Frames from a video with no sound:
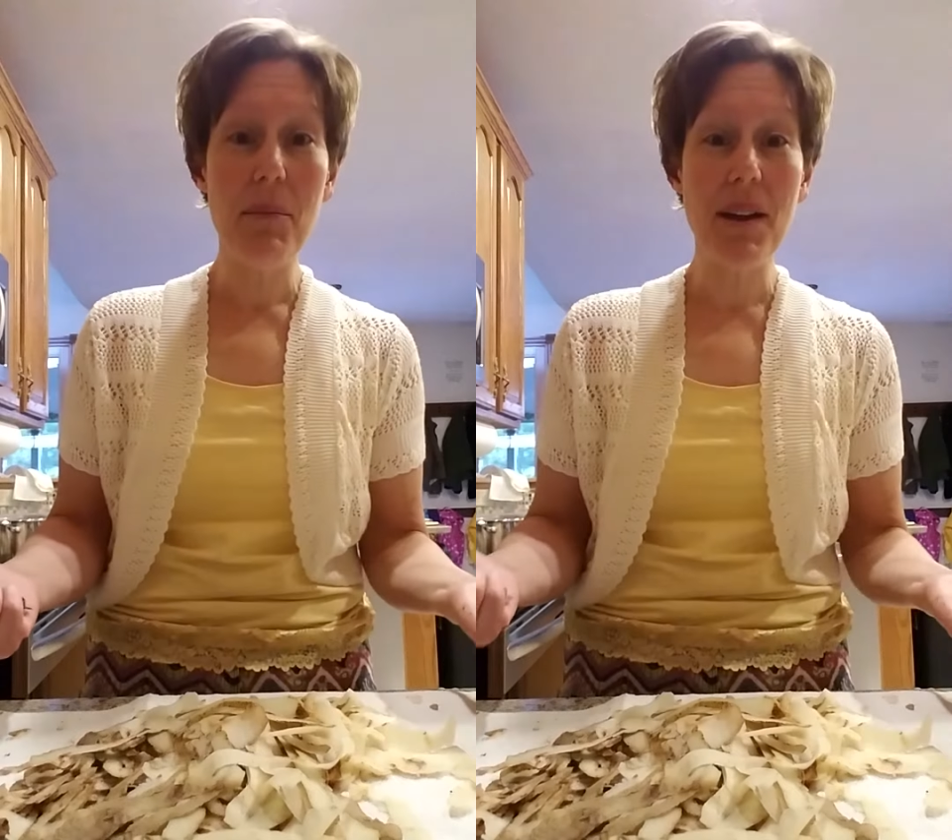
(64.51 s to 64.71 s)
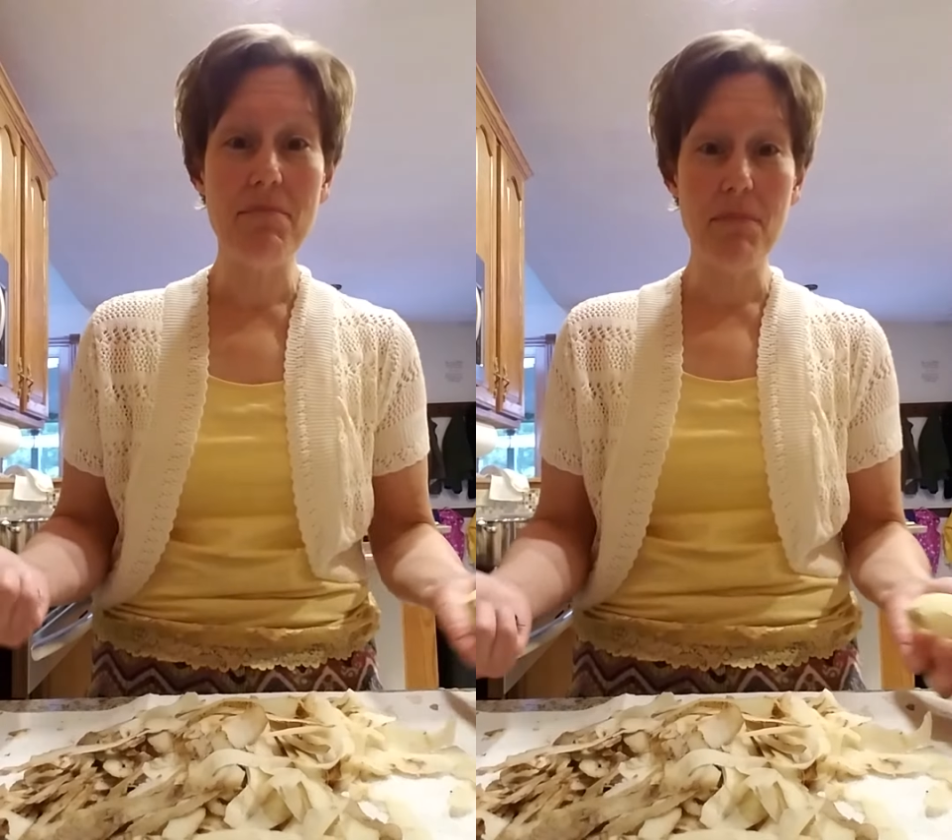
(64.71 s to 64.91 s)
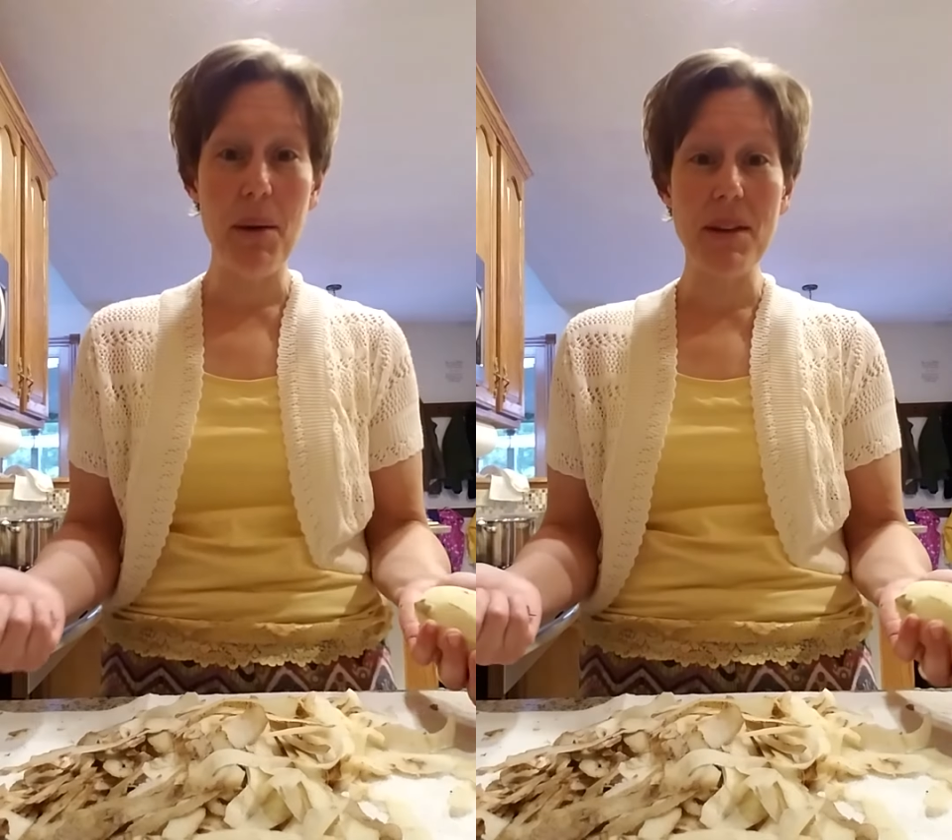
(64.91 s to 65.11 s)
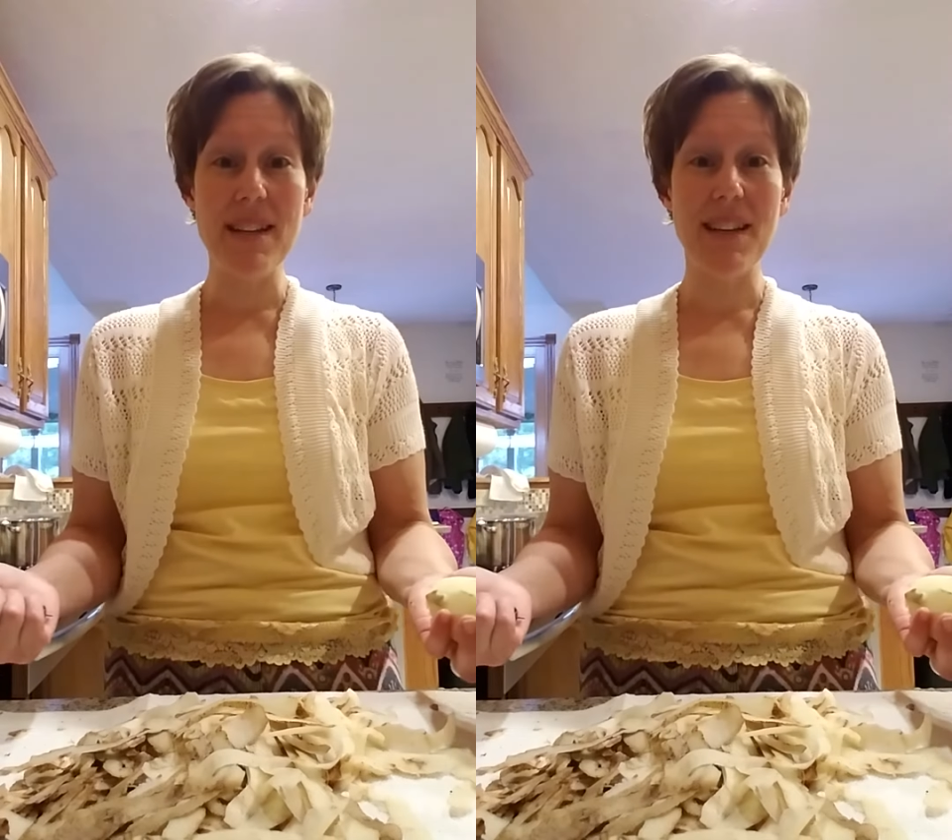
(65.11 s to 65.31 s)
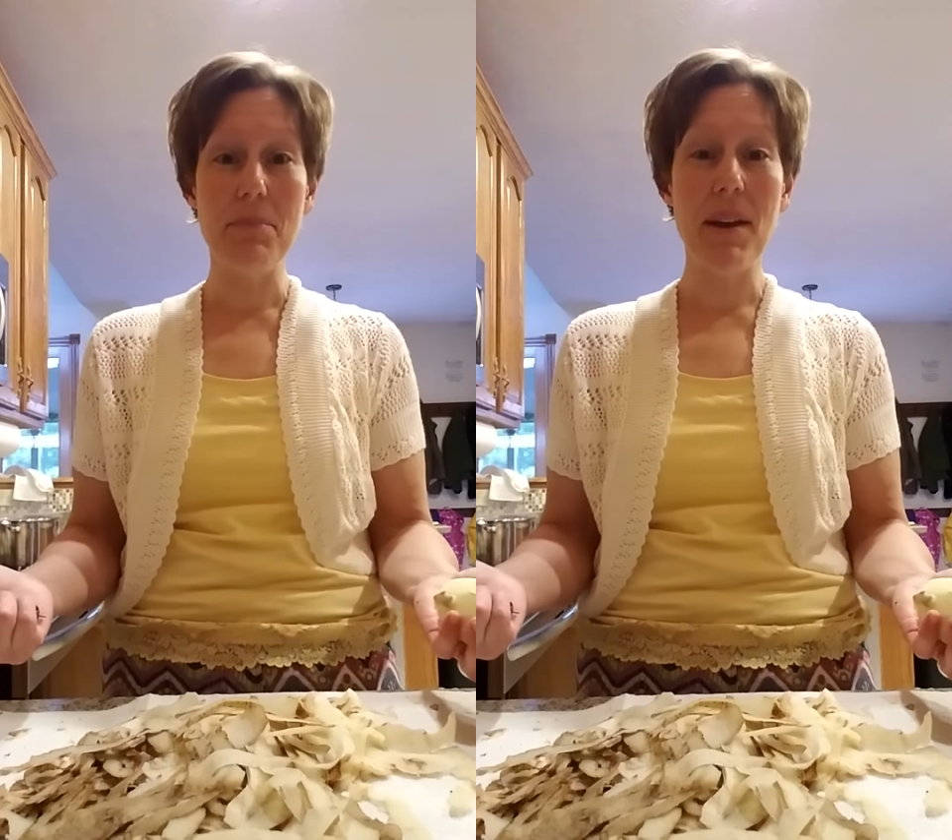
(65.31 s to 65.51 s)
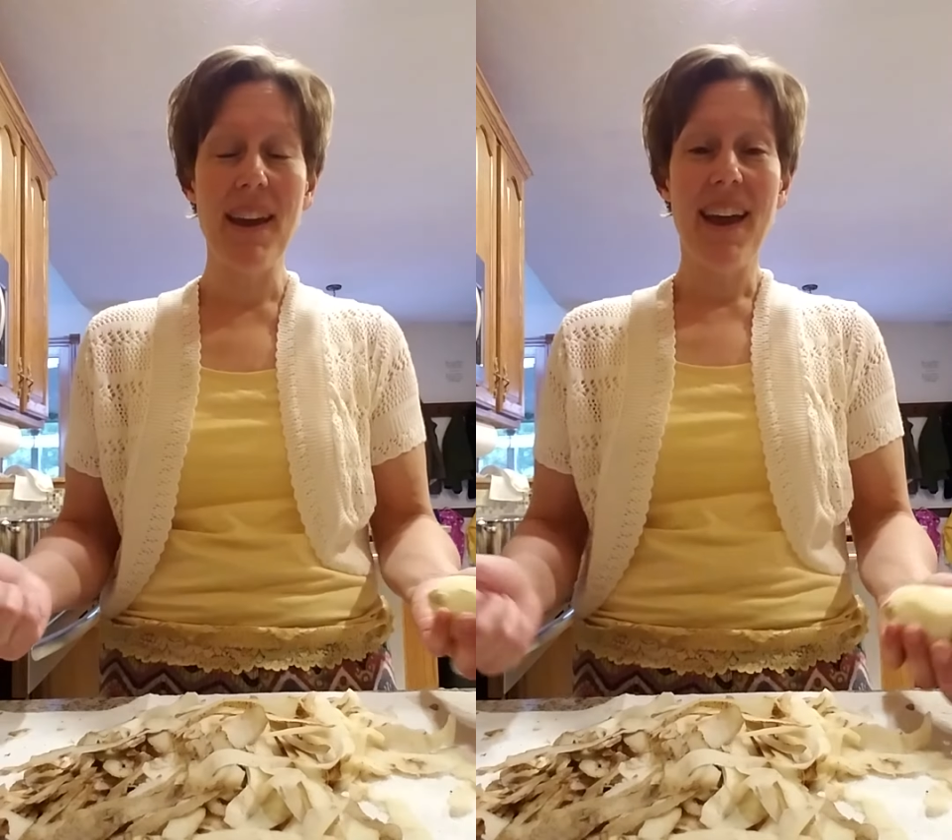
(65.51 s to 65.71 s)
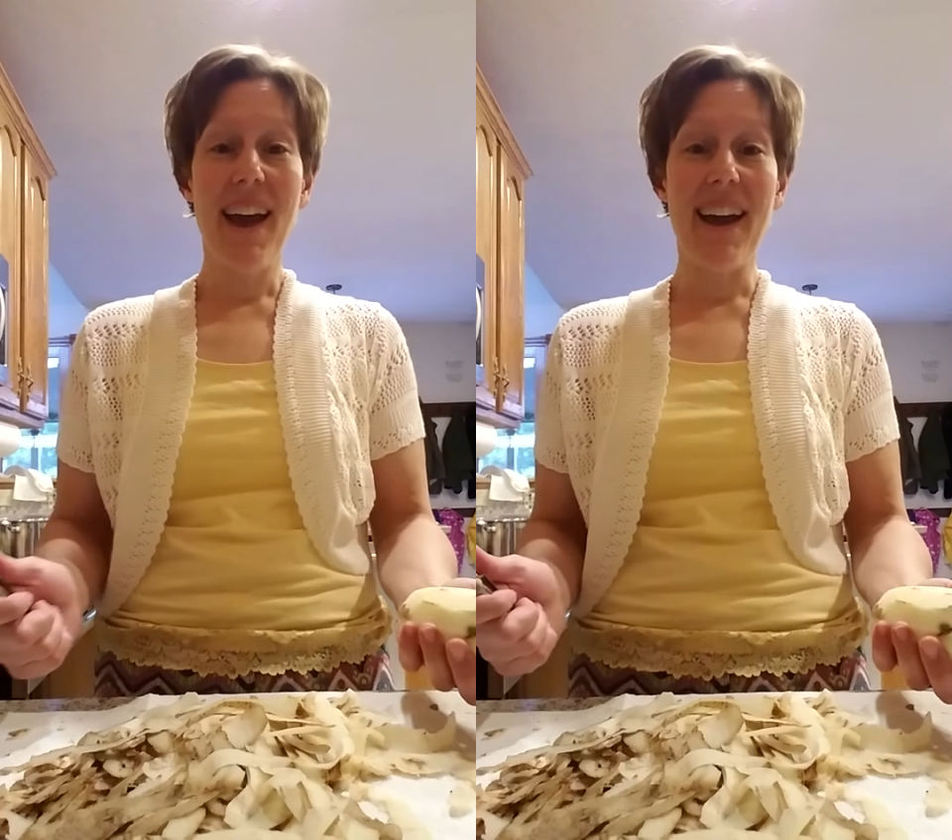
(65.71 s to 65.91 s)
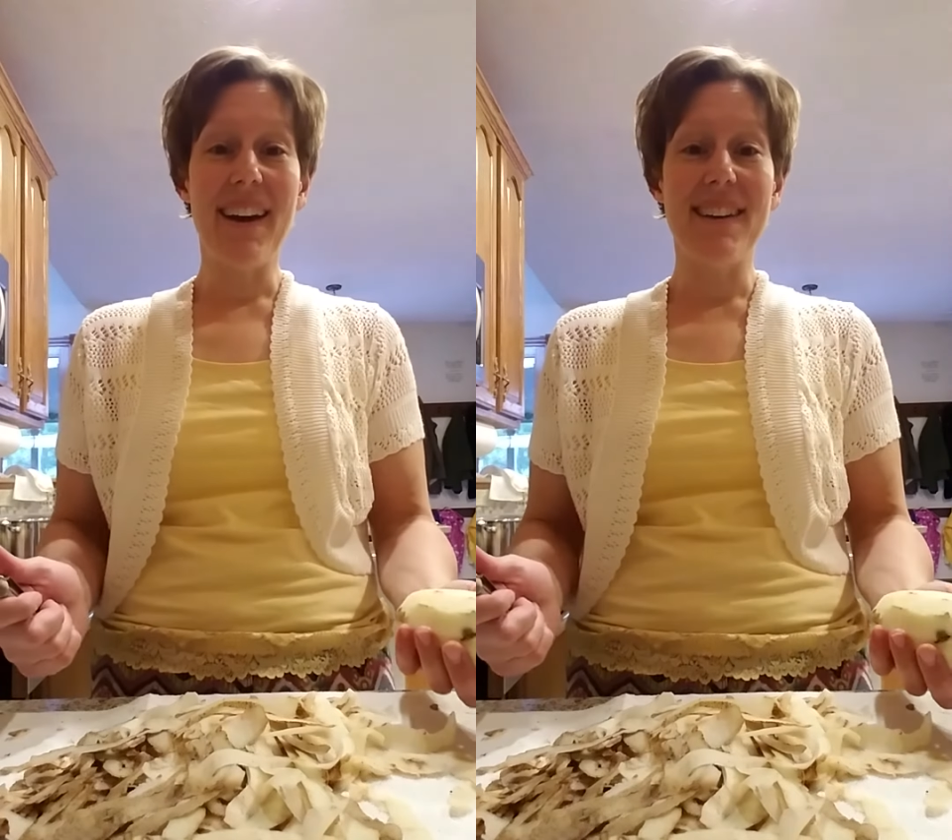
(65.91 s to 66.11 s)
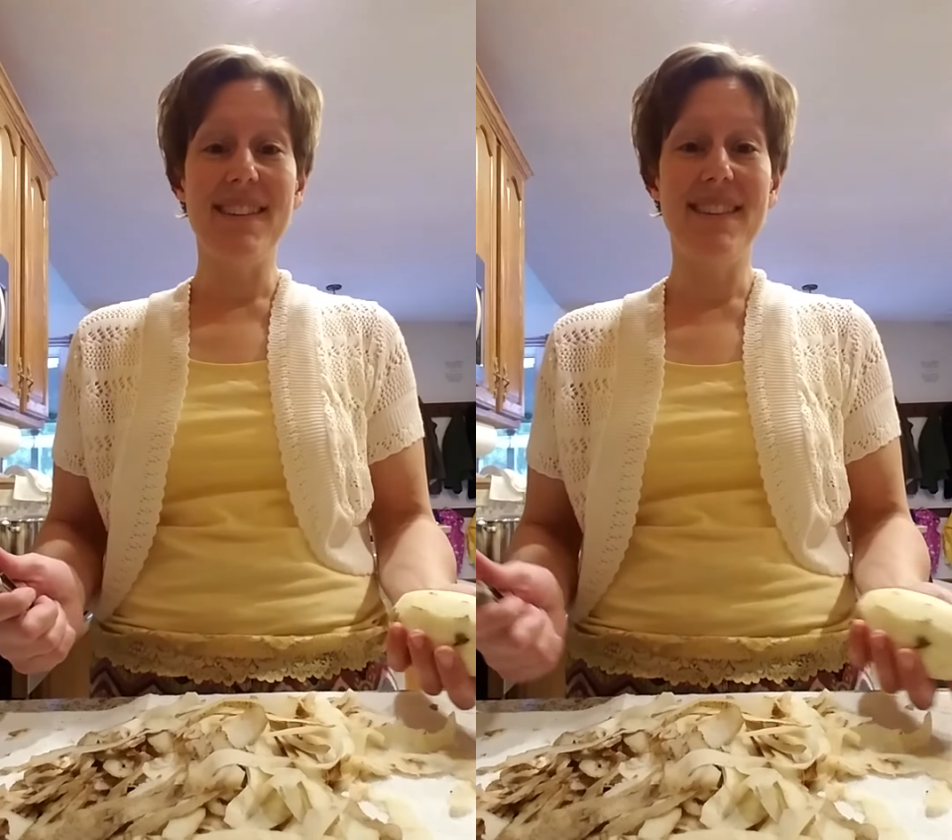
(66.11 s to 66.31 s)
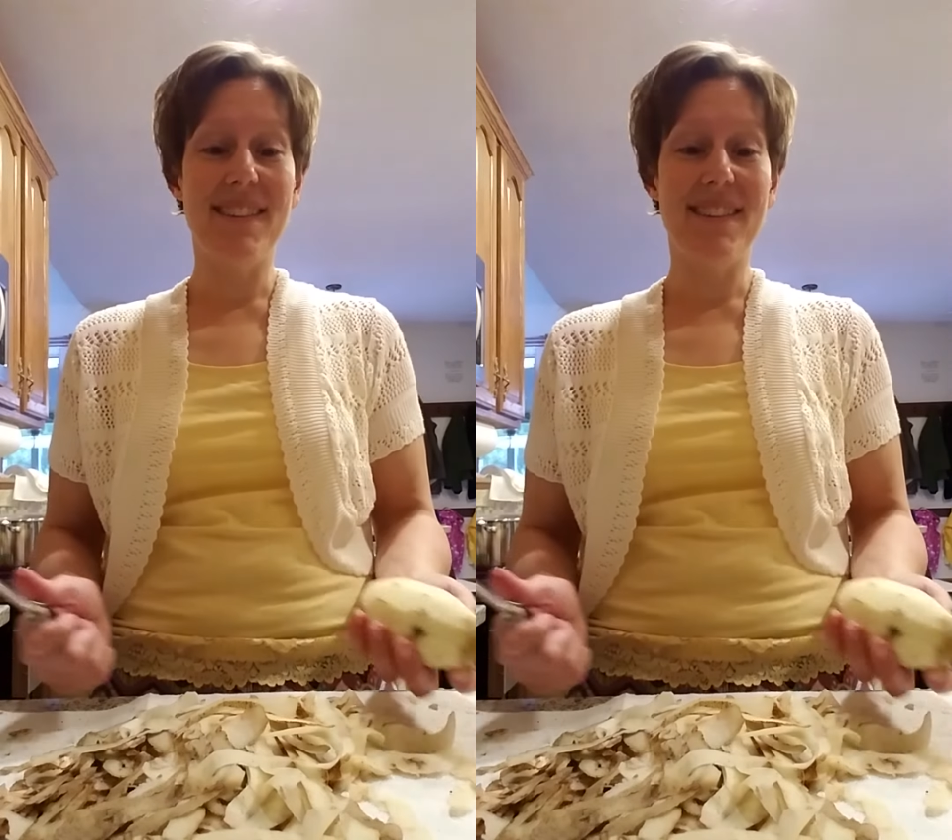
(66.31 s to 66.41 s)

mommy tip as